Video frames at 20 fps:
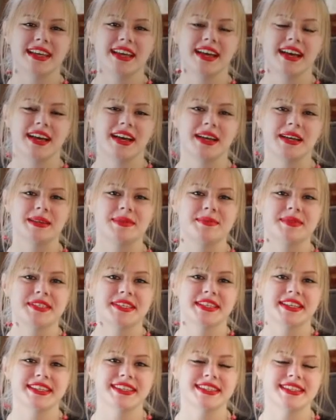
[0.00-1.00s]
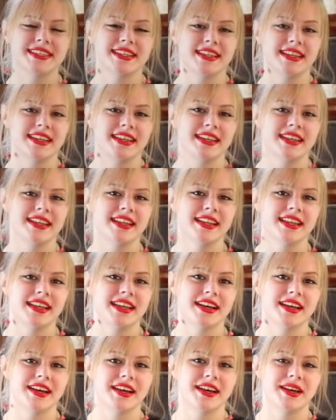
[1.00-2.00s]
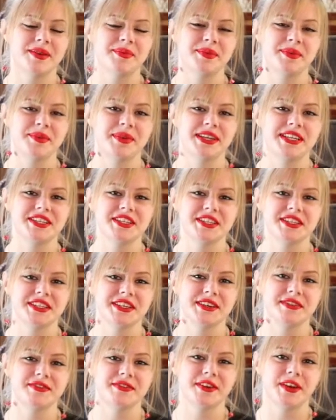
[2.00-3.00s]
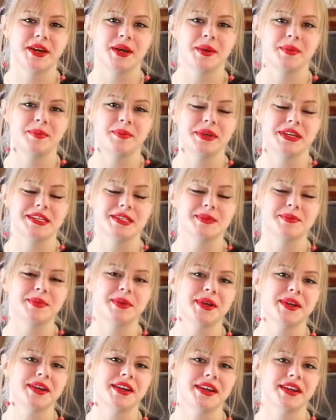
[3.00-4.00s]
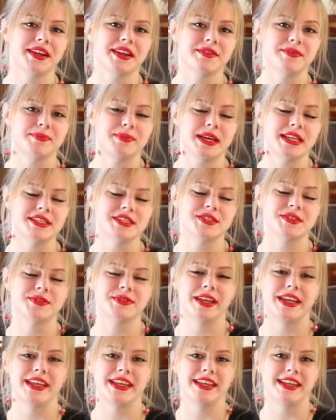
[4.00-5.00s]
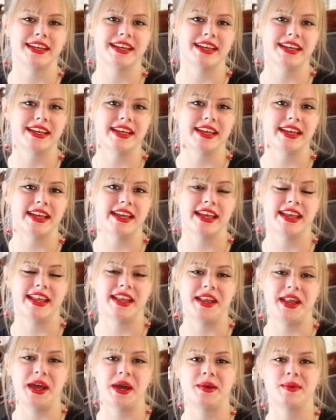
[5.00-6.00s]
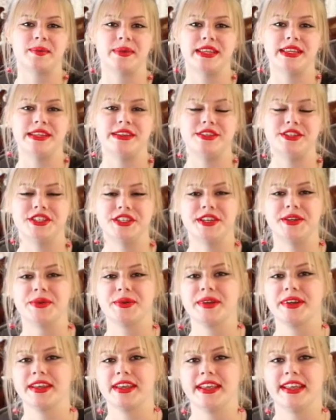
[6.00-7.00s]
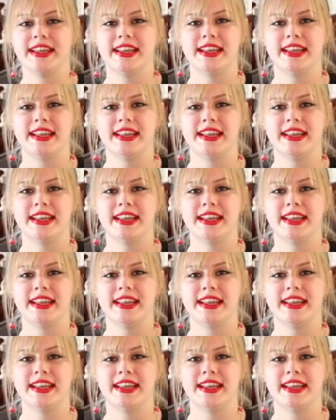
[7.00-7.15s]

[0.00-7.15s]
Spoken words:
I'm 16. I'm originally from Pittsburgh, Pennsylvania, and now I'm in Eugene, Oregon.